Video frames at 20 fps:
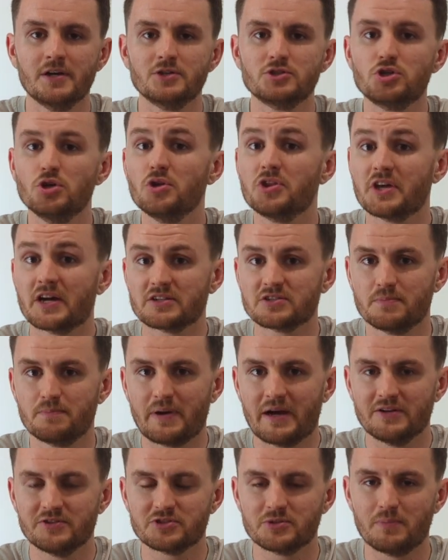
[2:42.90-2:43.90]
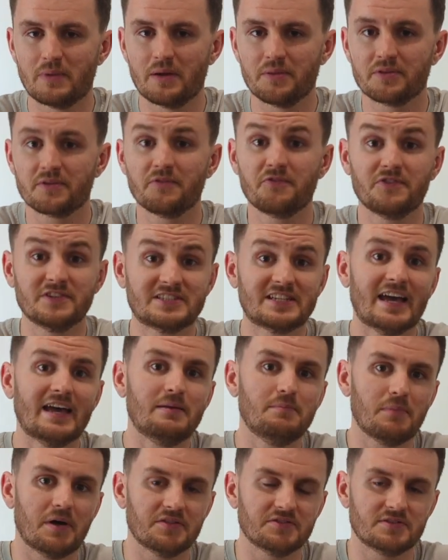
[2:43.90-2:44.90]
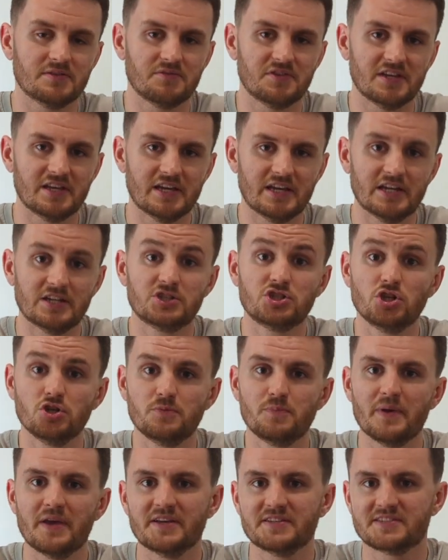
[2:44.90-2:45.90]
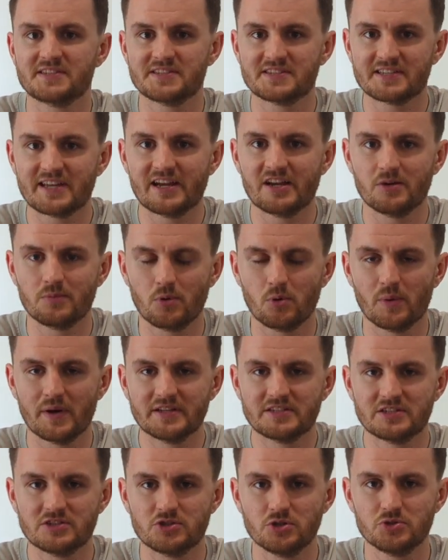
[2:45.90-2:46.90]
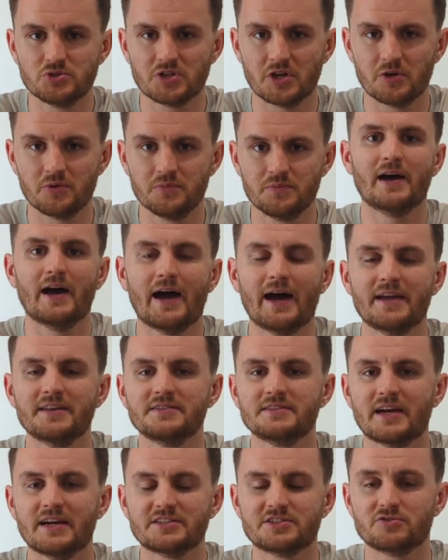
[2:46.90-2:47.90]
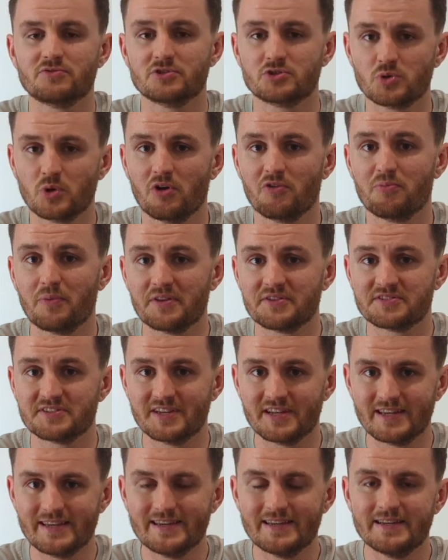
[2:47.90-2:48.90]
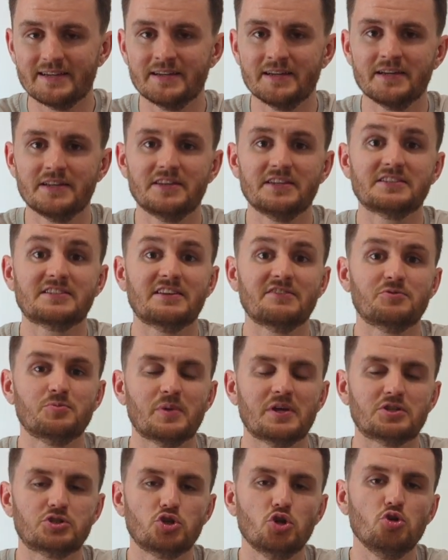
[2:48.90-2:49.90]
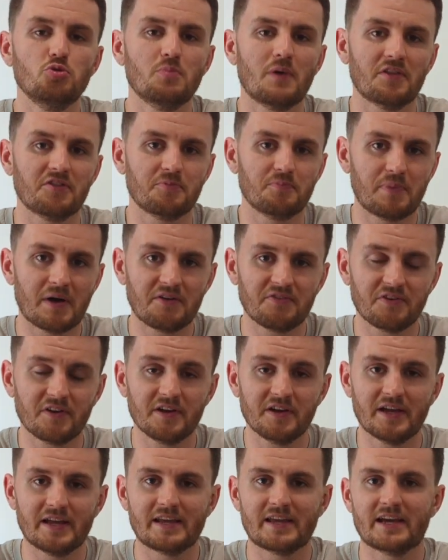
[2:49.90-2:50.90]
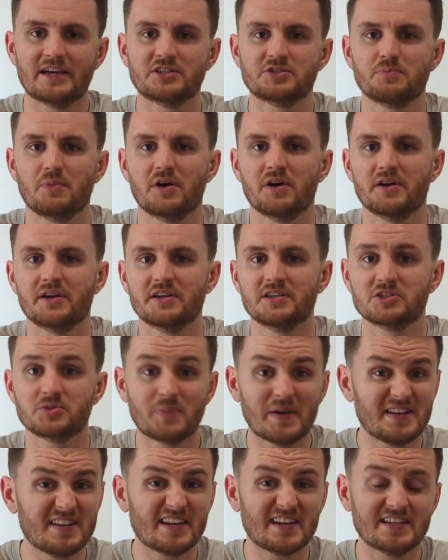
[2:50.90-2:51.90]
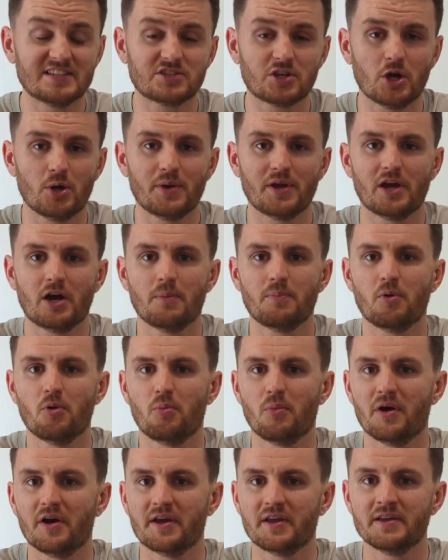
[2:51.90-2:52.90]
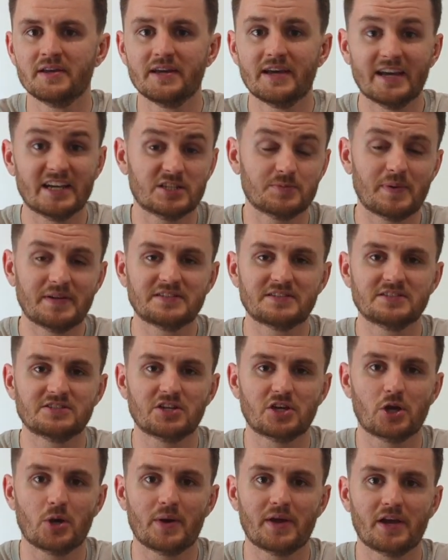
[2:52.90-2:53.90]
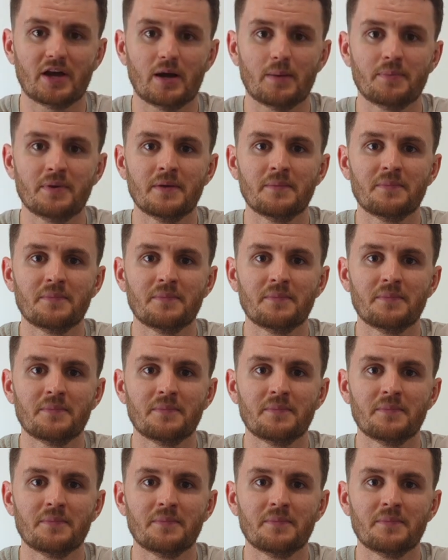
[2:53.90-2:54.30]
£2,000 a month for 10 months of the year should be a sustainable way to do so. And as there are 12 months in a year, this gives me a 2-month buffer in case my spending is going up or my expenses are going up